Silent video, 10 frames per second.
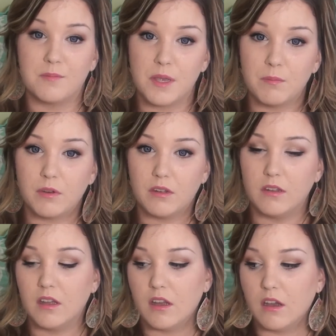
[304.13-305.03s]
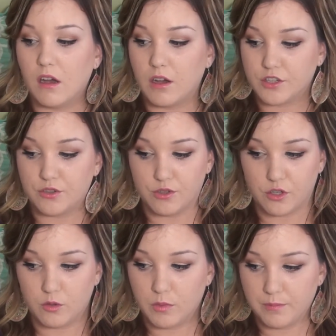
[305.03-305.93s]
of people on
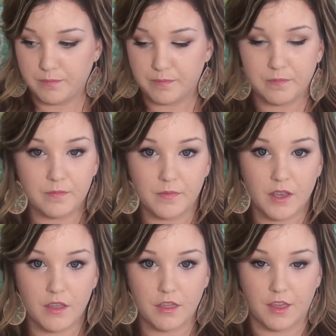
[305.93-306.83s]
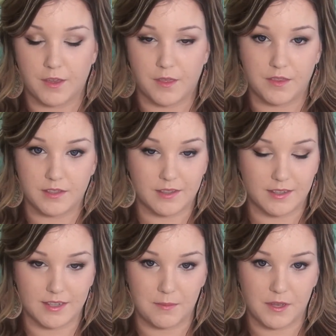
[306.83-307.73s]
YouTube think that this is
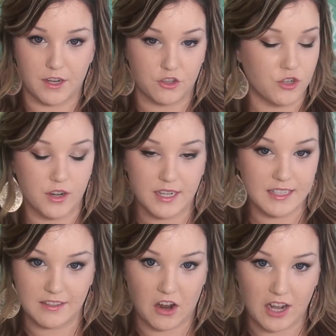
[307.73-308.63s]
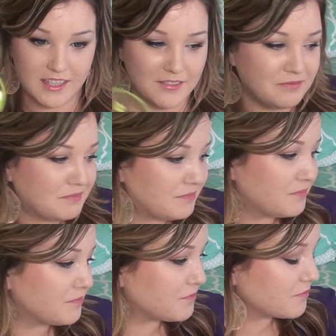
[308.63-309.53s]
a deep conditioner and it's not.
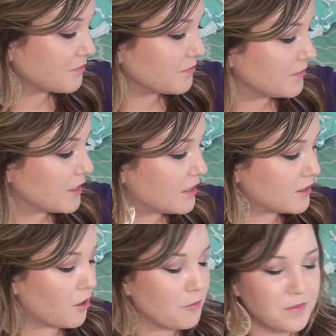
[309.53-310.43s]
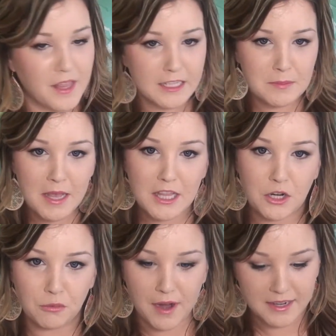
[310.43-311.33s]
So that's my
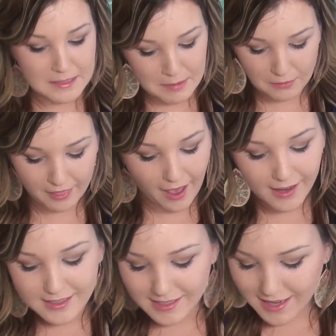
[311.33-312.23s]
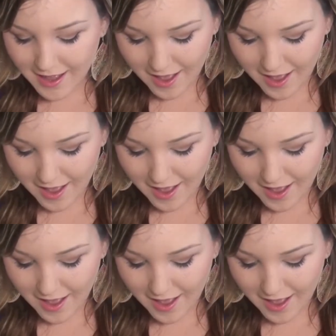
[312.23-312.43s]
little rant about that.